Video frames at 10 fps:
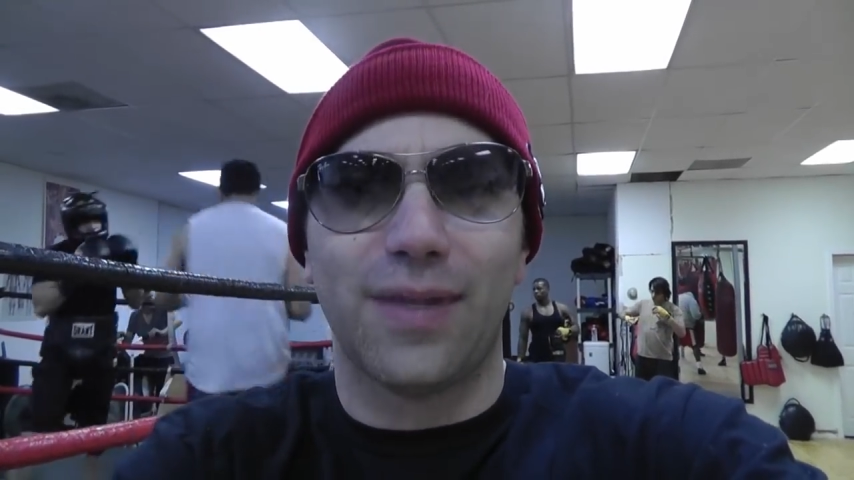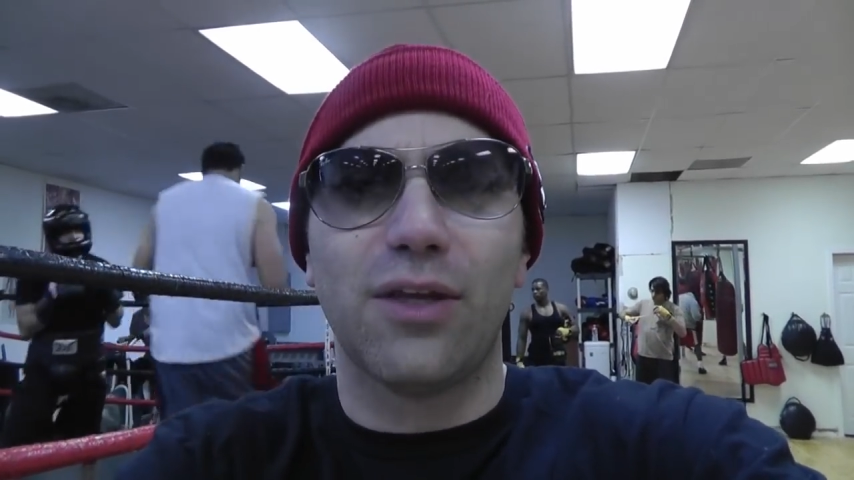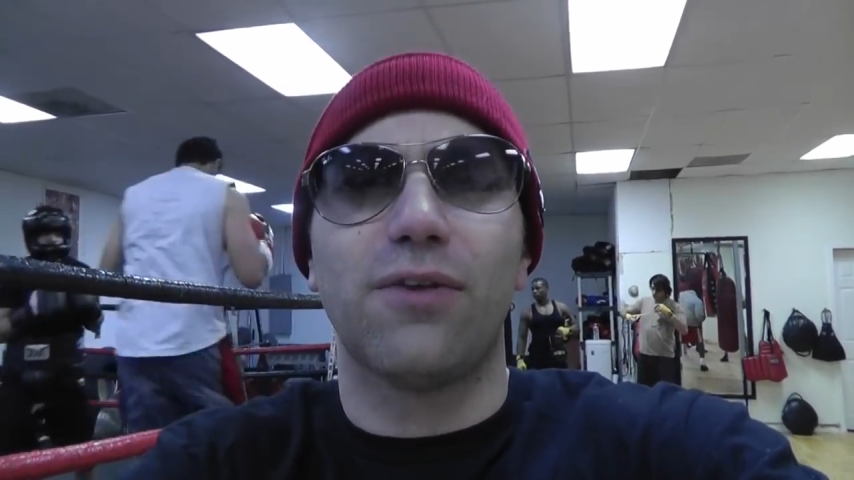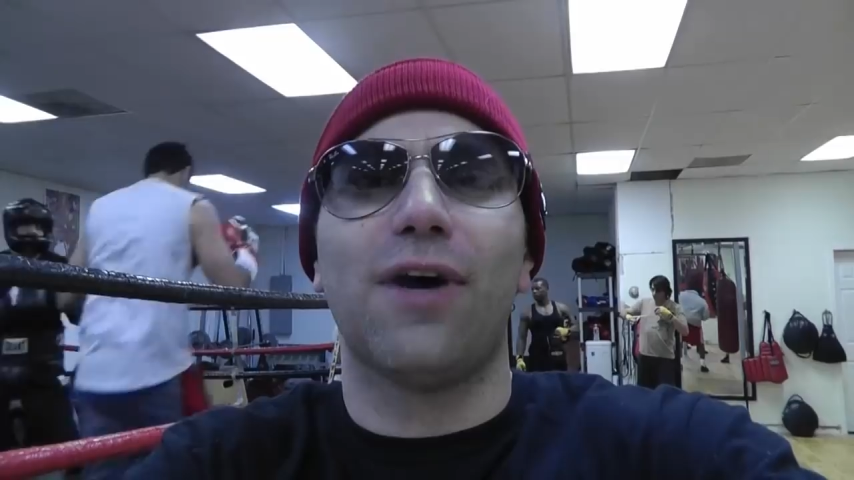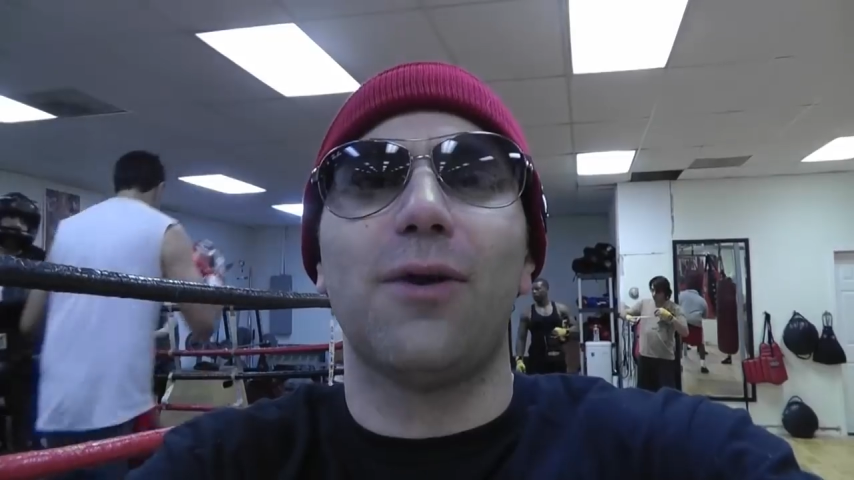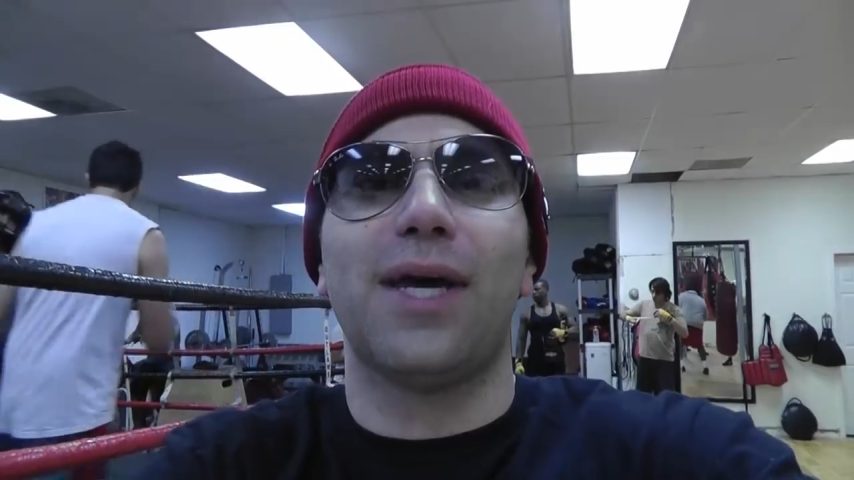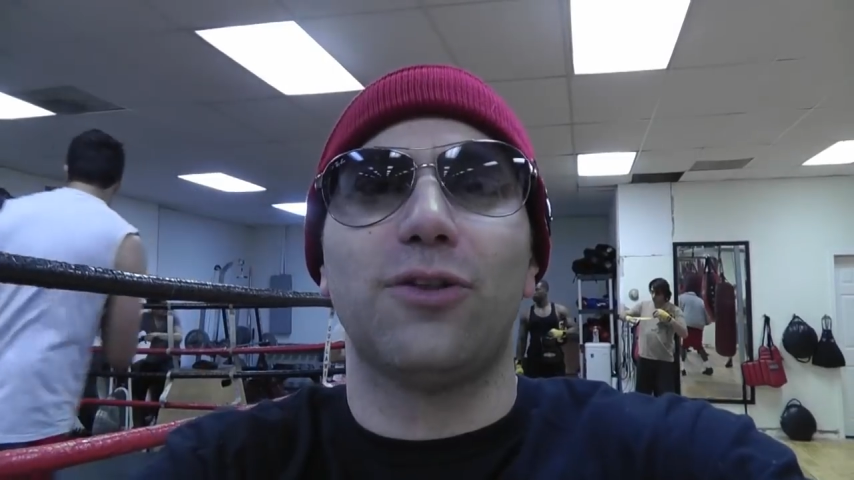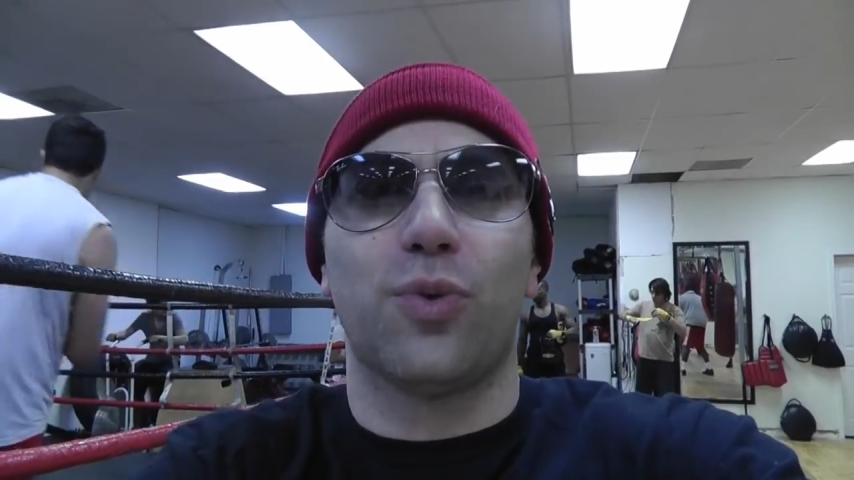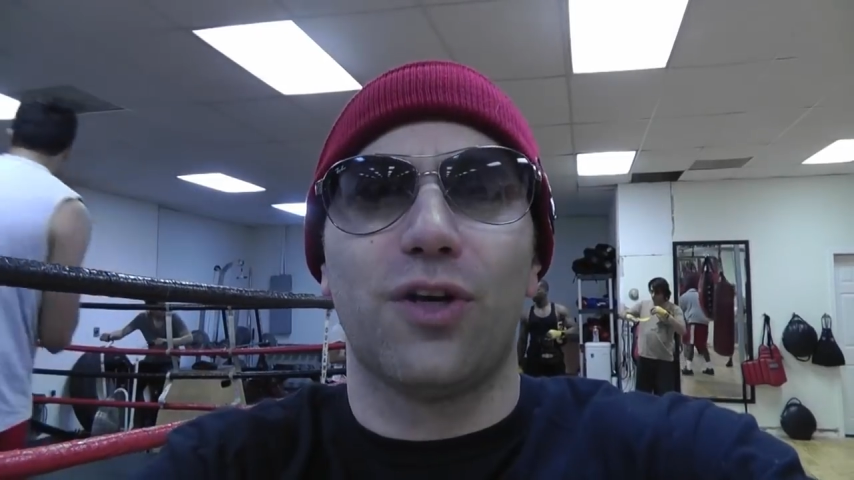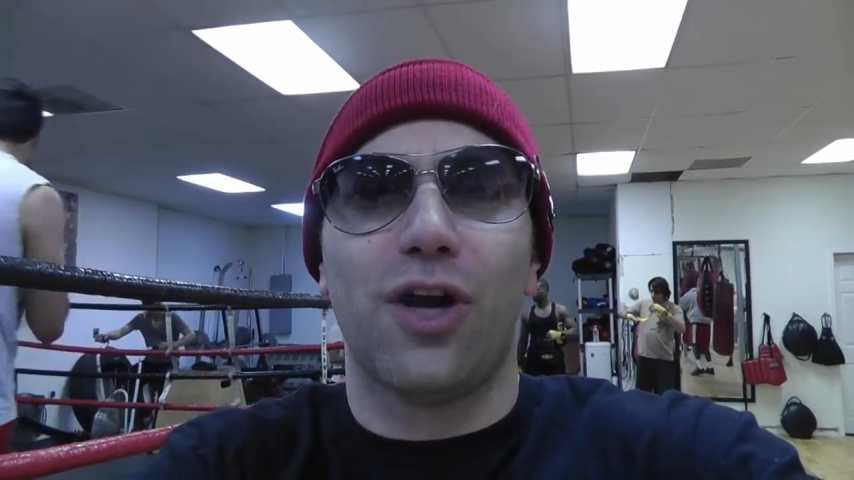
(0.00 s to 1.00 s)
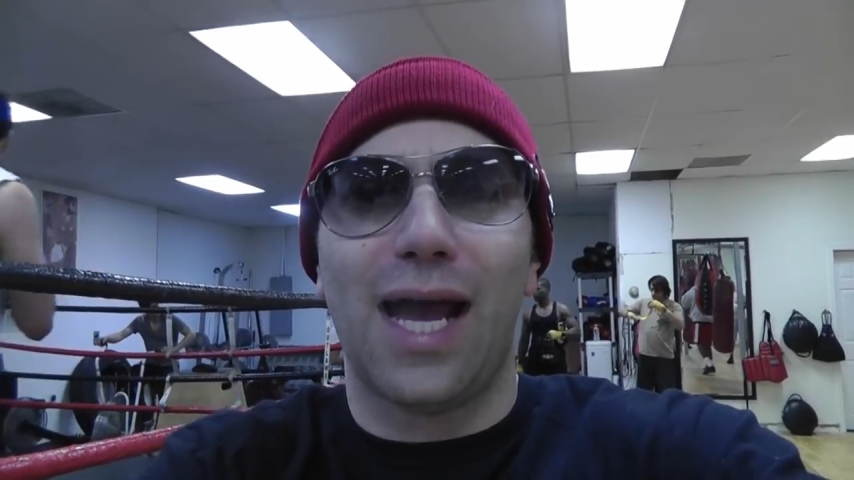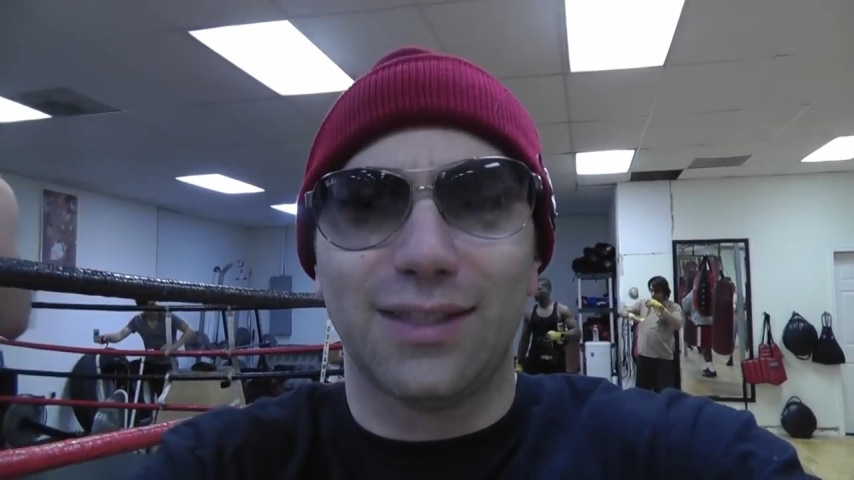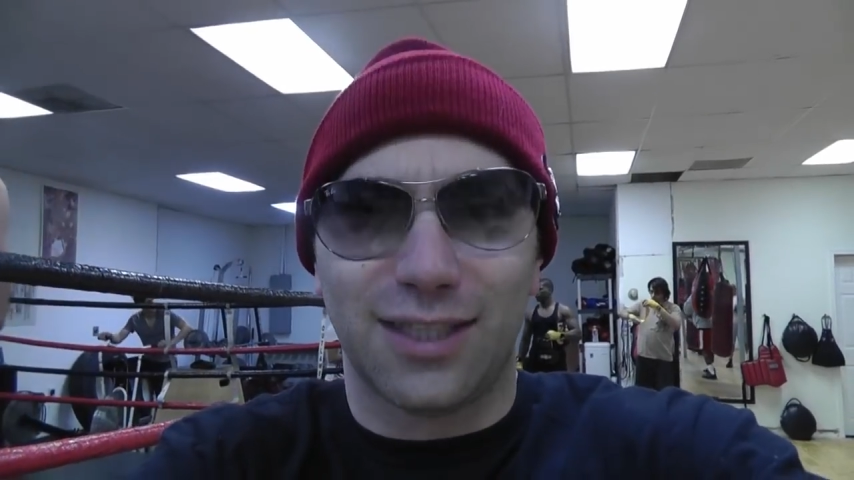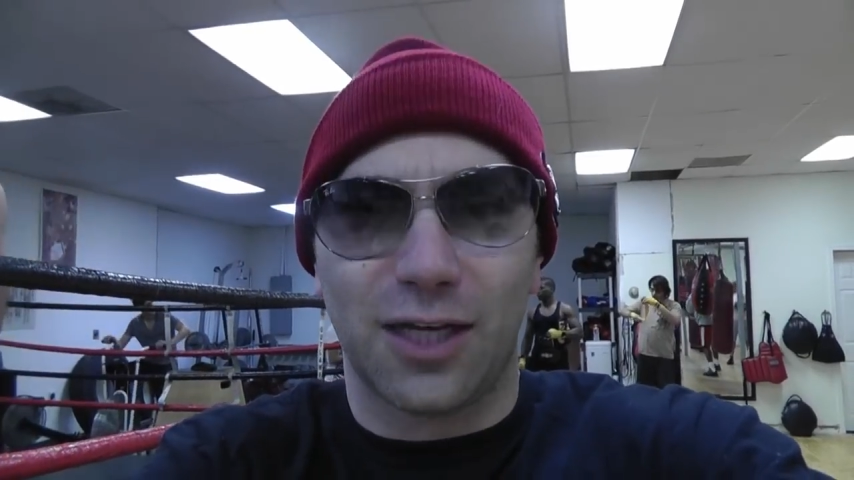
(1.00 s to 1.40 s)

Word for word: You can follow me on Twitter at